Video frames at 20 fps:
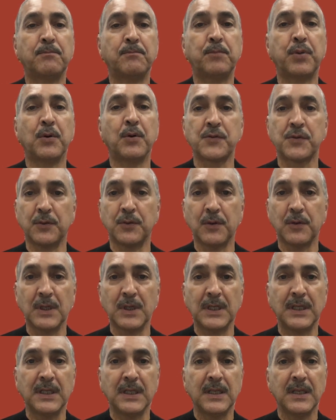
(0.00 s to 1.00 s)

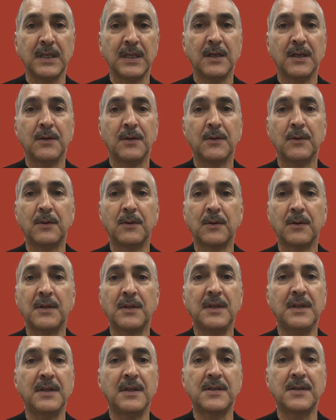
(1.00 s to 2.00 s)
pozole, or
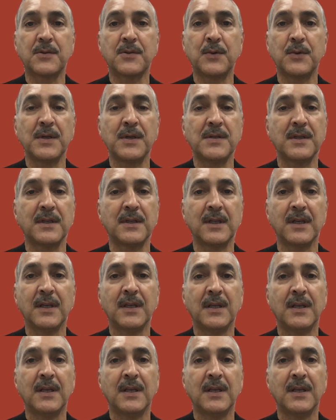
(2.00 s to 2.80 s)
the exquisite